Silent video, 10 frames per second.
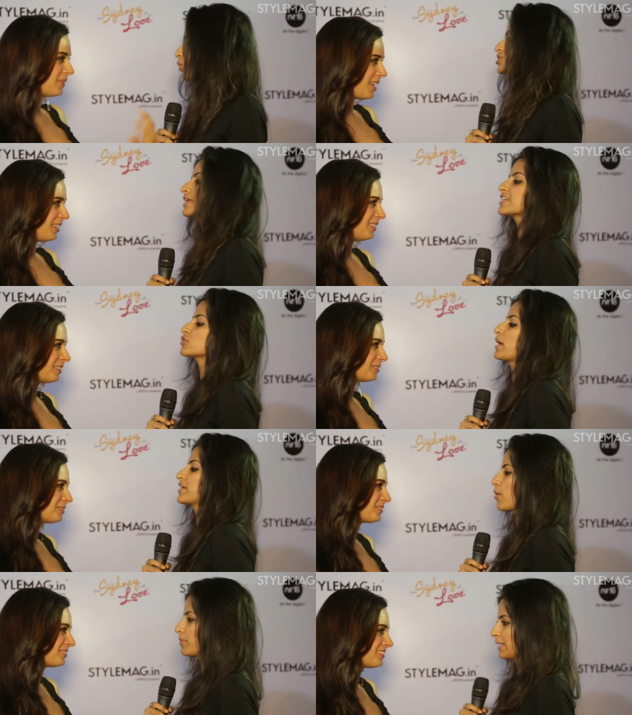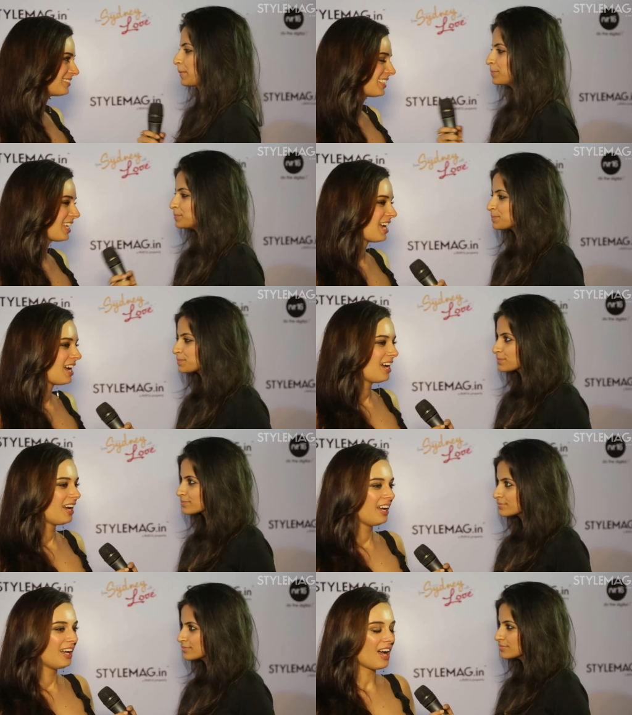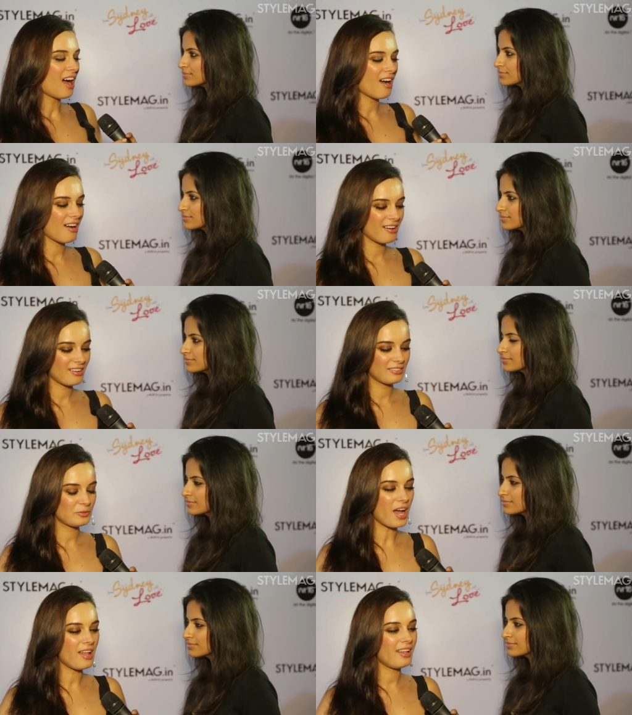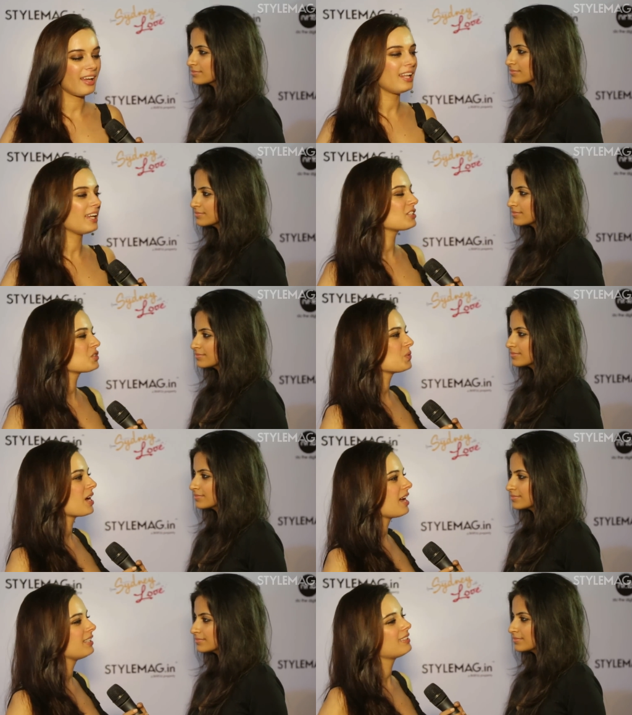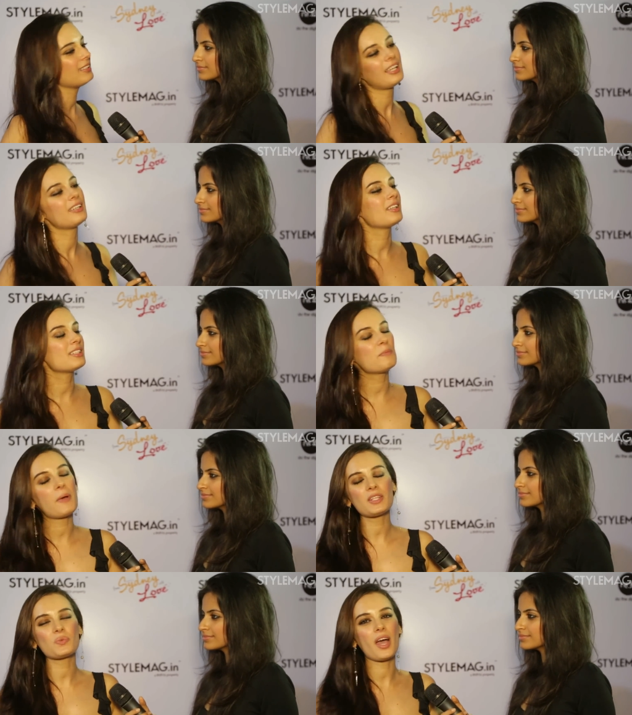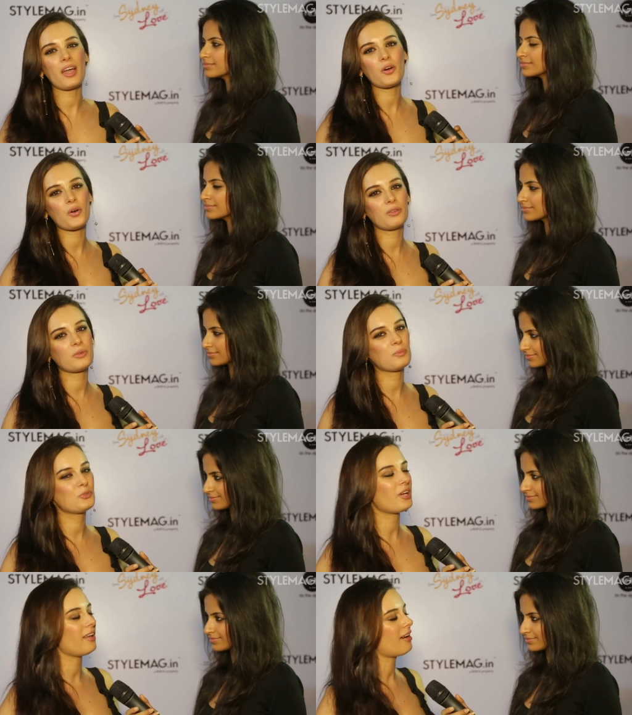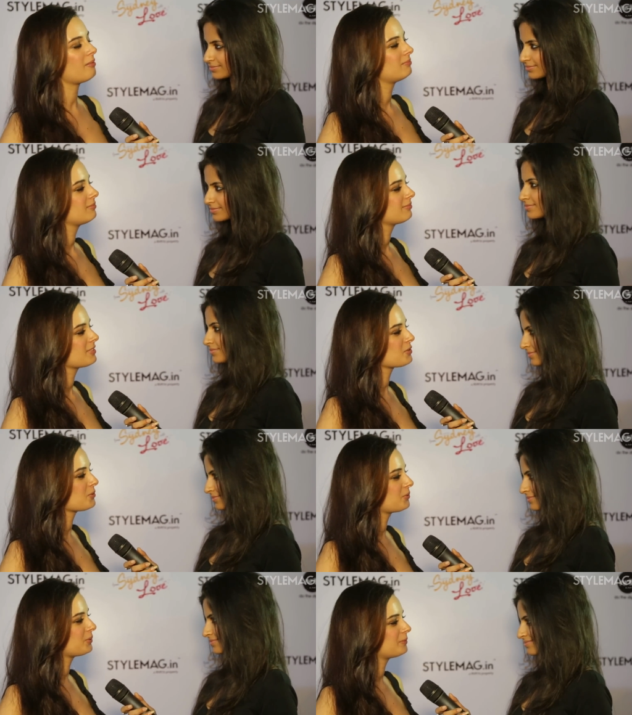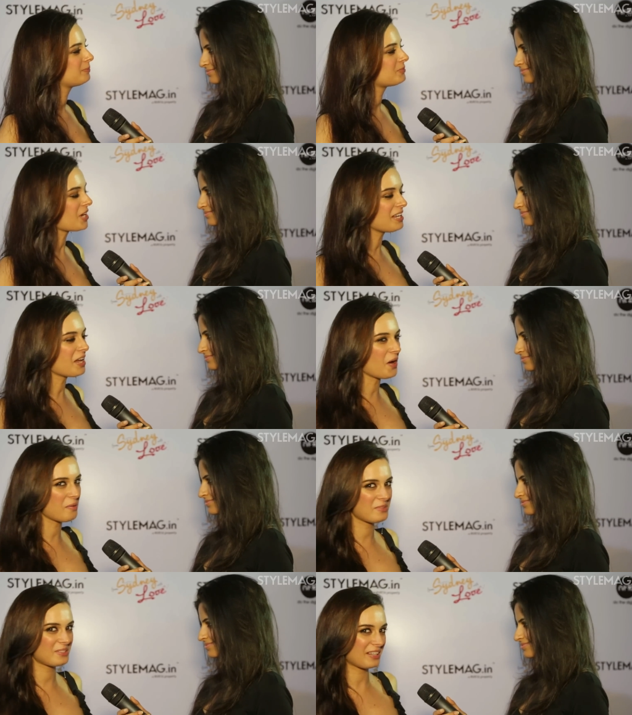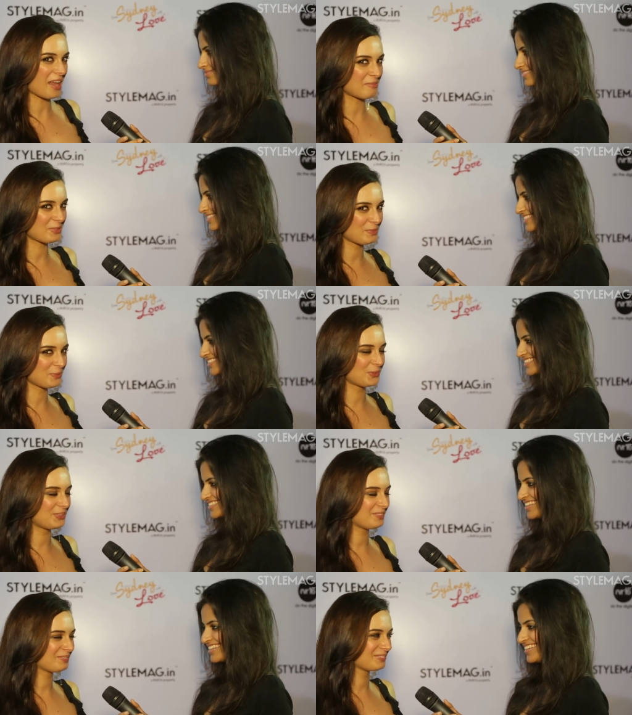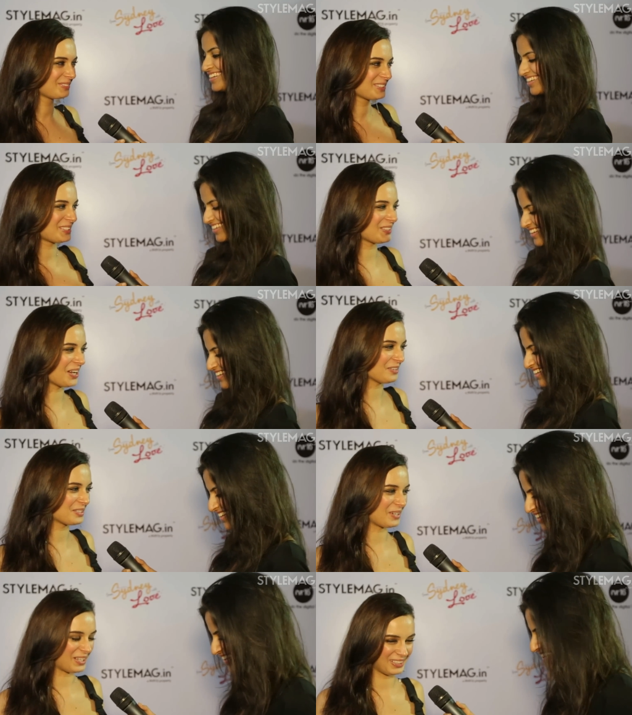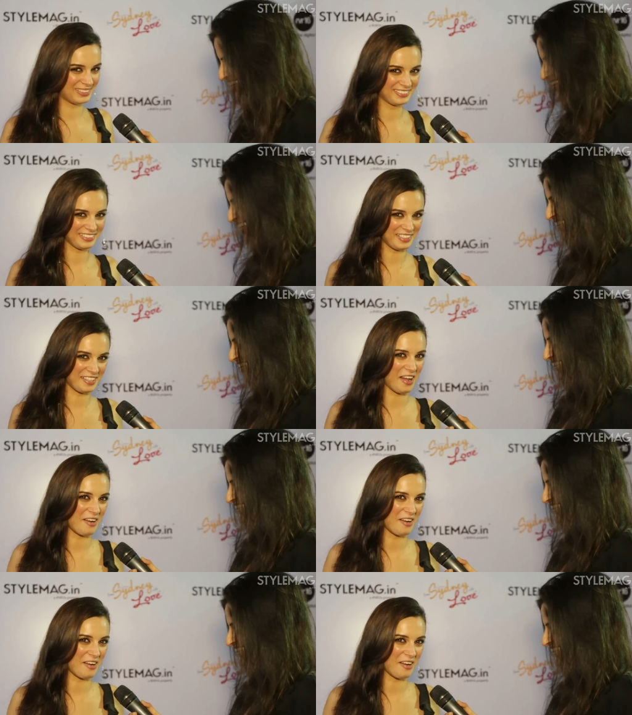Speaker 1: me what you like to wear normally. Well, I like to wear anything. Like, it depends where I go and what mood I am. So right now I'm in a glamorous mood, so I was wearing a